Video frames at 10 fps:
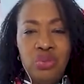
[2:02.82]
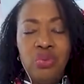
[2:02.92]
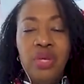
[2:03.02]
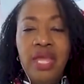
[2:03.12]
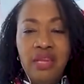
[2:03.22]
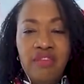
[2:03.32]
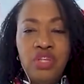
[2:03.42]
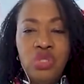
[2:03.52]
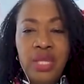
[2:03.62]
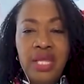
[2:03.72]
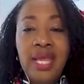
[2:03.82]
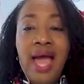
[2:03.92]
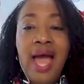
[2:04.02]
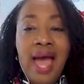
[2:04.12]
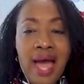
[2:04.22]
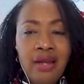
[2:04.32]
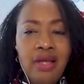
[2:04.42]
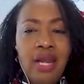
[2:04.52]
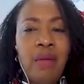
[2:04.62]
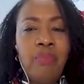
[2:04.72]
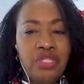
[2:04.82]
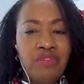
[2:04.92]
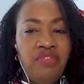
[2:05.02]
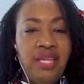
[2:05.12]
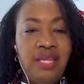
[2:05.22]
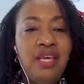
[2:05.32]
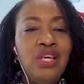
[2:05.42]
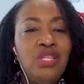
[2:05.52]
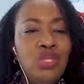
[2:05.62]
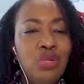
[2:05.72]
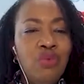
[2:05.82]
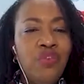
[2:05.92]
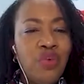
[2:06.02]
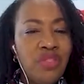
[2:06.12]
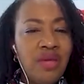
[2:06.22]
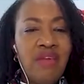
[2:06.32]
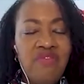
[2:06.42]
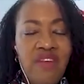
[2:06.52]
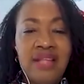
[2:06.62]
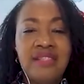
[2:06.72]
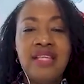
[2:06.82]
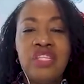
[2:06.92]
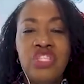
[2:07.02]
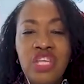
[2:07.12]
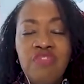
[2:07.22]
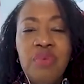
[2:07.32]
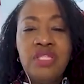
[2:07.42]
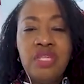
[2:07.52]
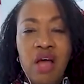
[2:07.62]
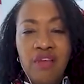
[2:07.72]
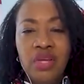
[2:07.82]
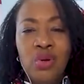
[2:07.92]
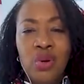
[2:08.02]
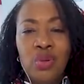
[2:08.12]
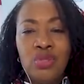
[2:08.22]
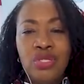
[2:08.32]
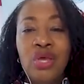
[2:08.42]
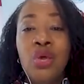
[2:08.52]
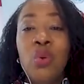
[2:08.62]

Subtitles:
can do individually and collaboratively to further advance the achievement of the goals,